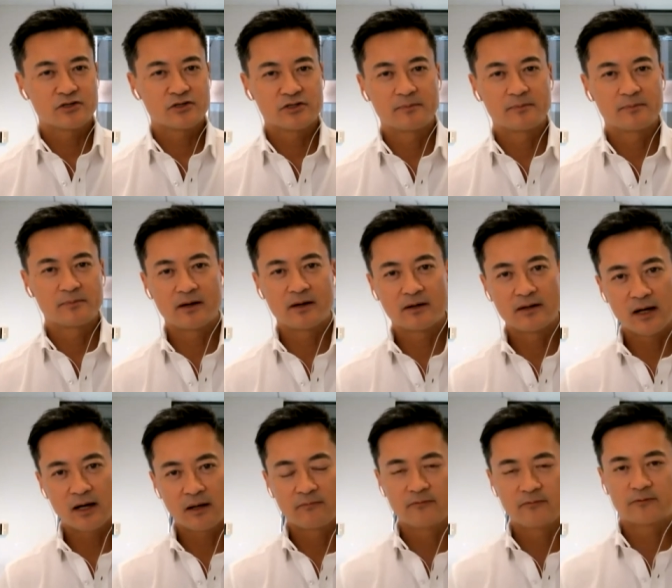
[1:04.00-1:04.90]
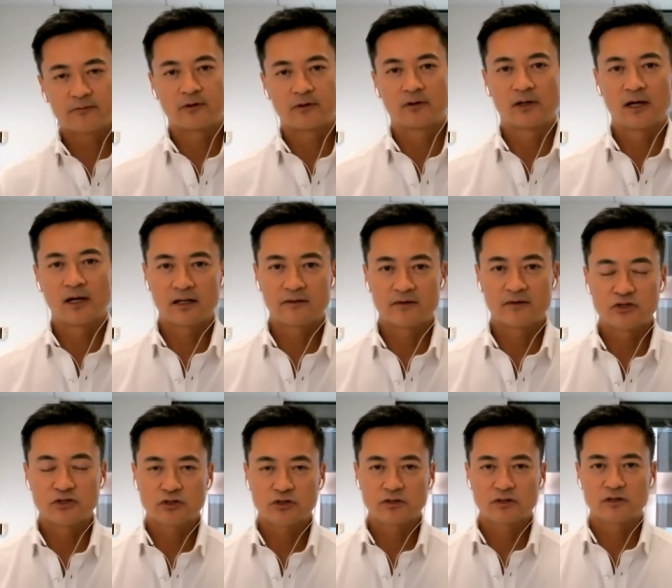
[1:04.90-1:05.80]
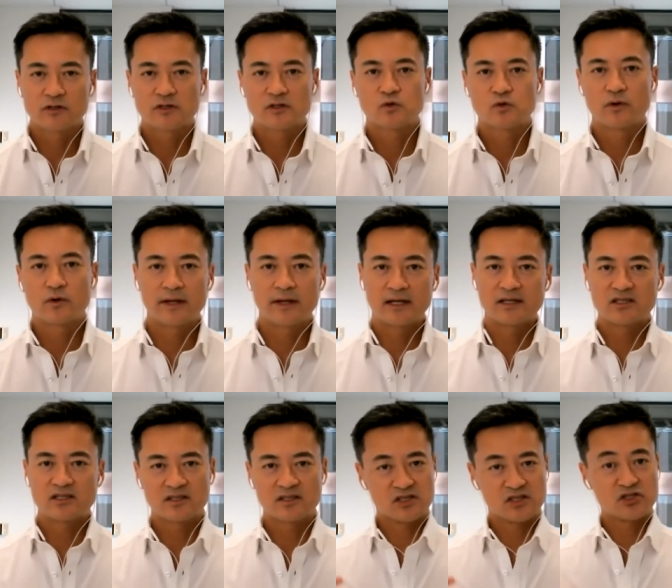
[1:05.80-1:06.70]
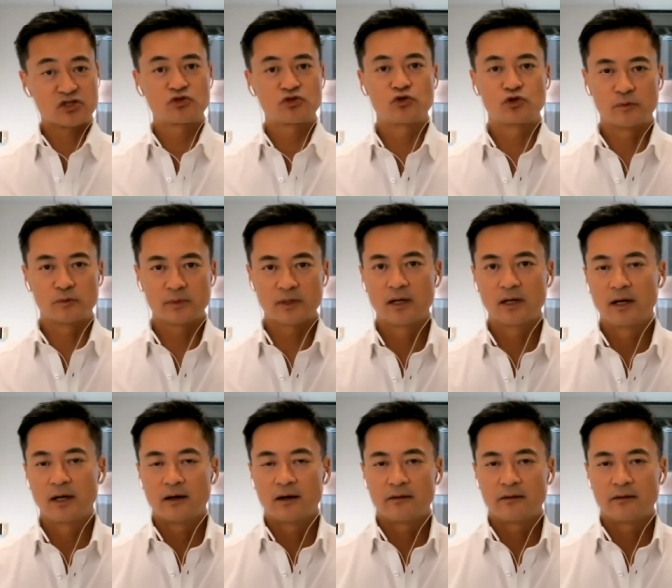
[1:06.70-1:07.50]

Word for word: interesting paradigm for a lot of insureds where they just assume